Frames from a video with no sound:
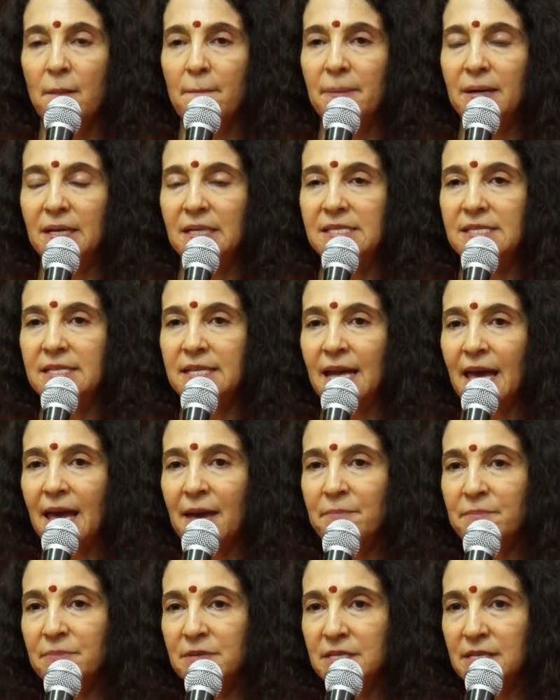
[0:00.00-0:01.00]
But it's an
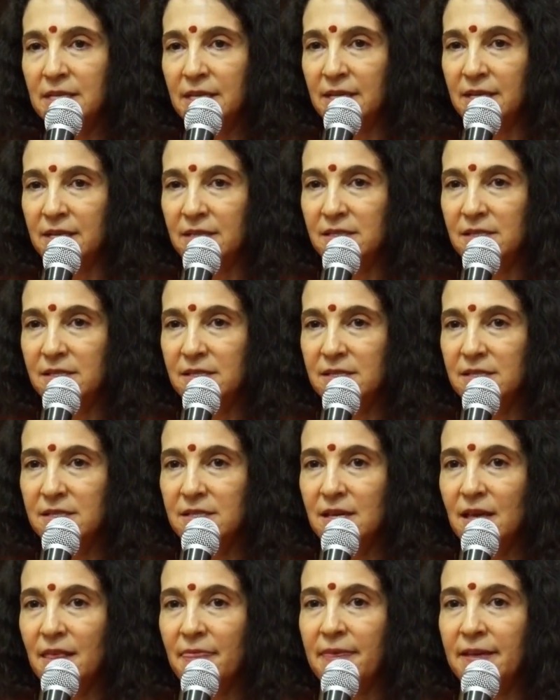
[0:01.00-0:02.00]
emptiness
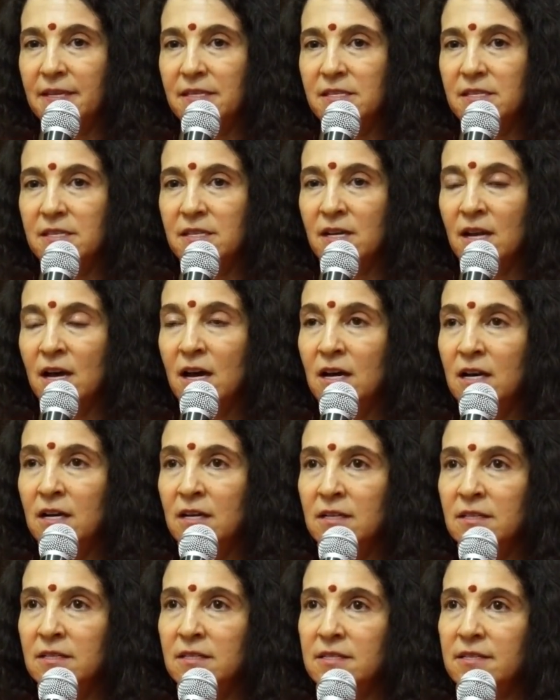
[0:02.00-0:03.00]
that's
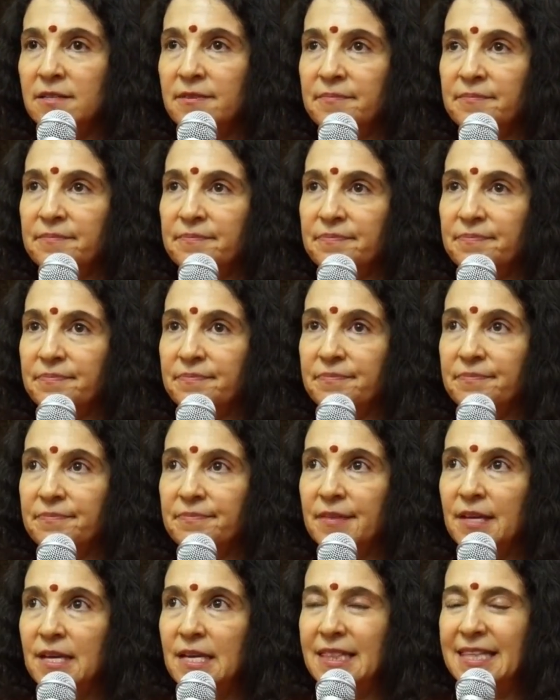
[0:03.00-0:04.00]
not
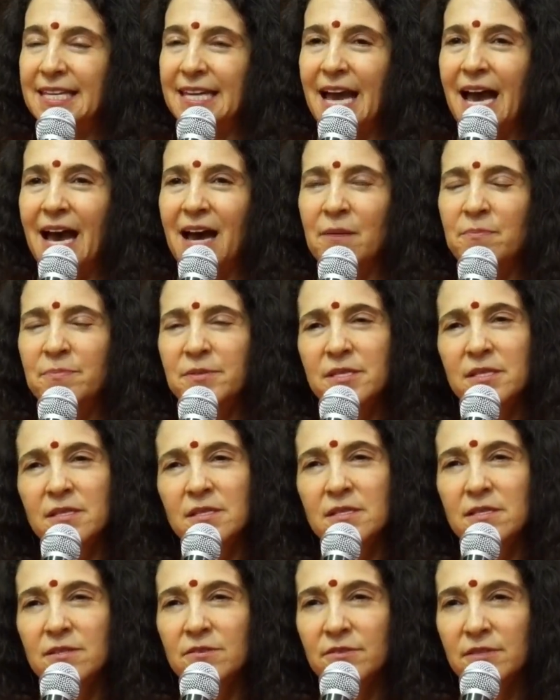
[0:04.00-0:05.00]
the
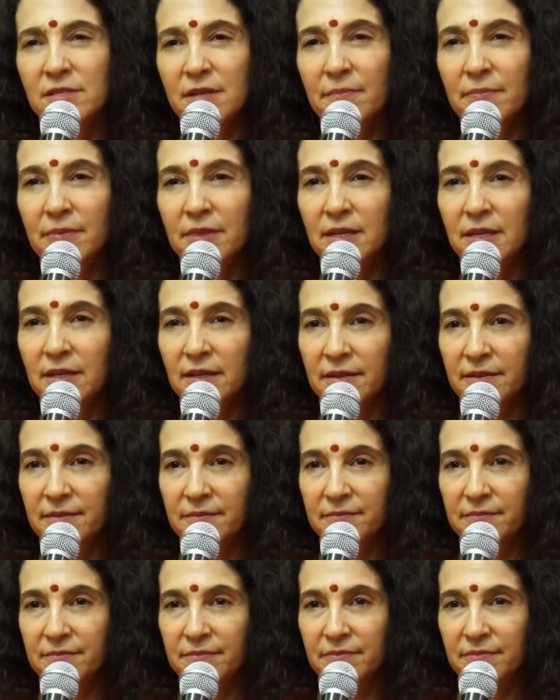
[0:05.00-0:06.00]
absence of something.
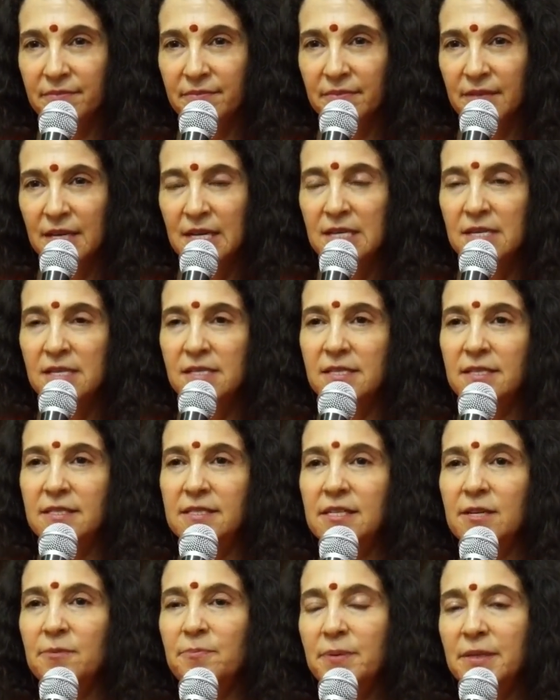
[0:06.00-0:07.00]
See,
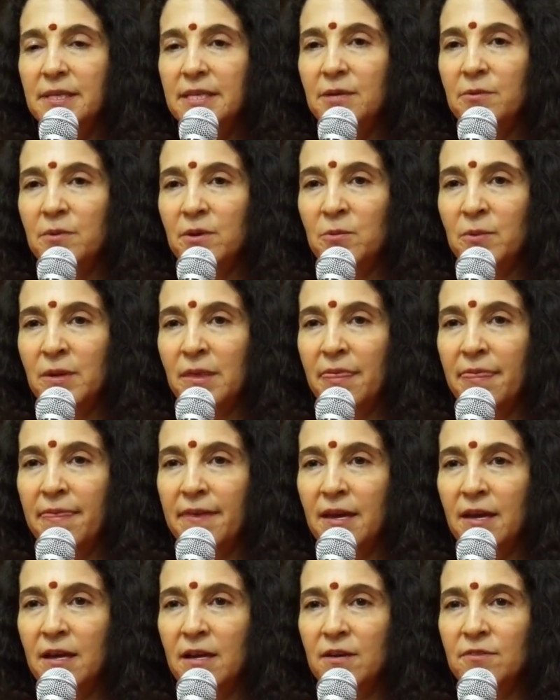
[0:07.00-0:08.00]
typically when we
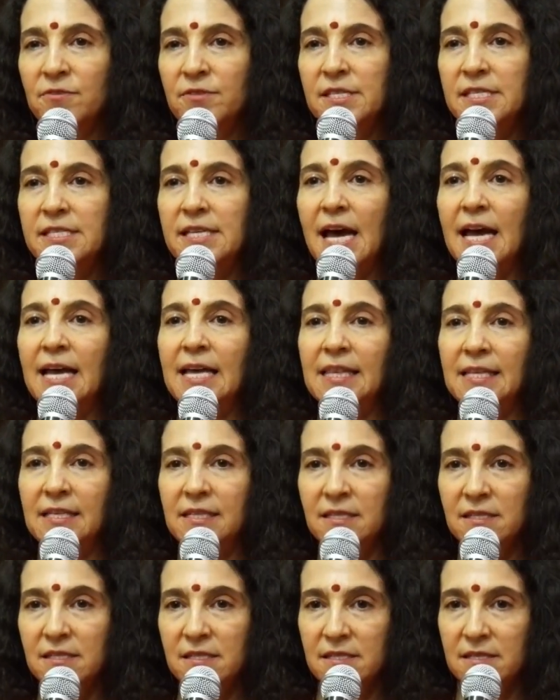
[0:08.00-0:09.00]
think of
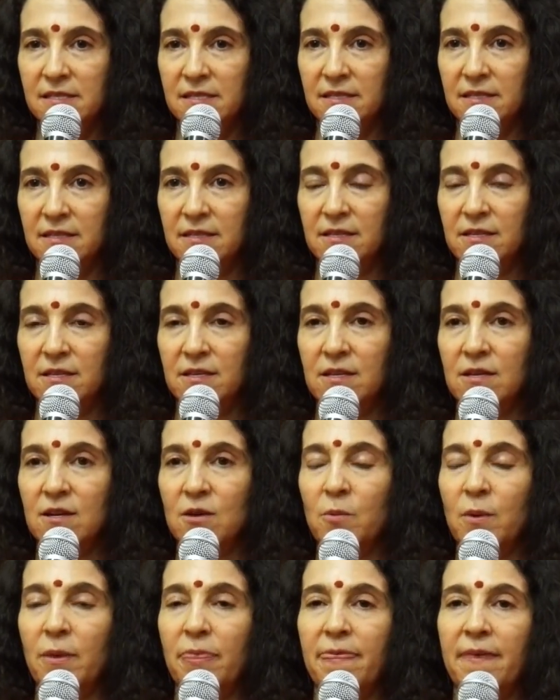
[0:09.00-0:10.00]
silence,
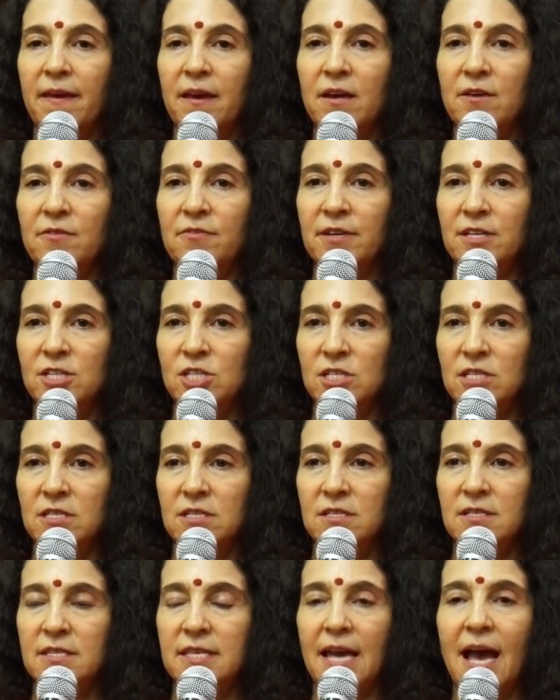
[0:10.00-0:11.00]
we think of it just
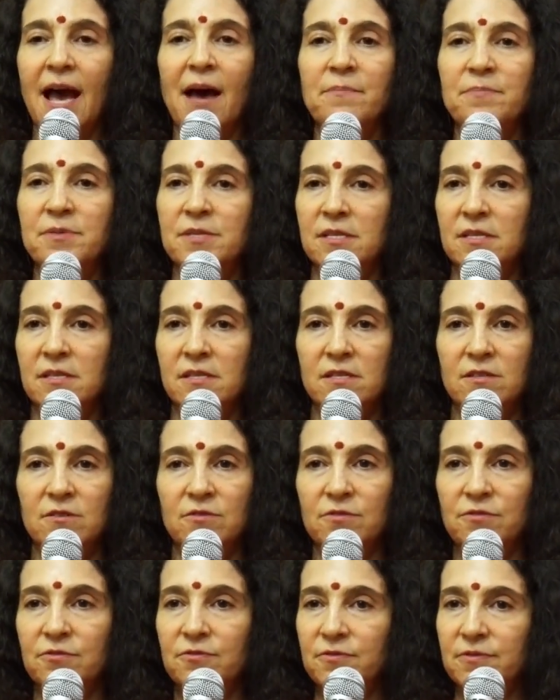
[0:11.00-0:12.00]
as the absence
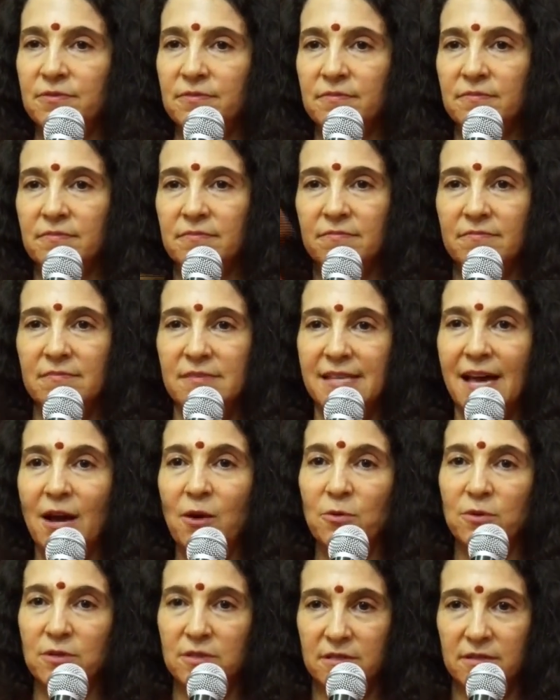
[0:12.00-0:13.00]
of
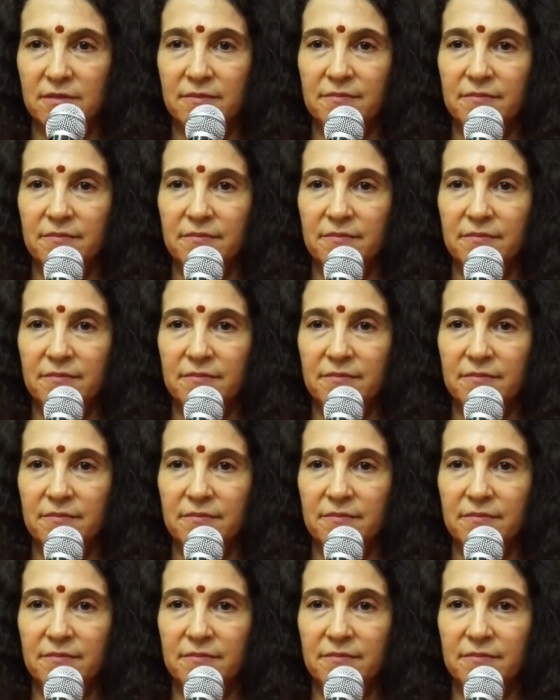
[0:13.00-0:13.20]
sound.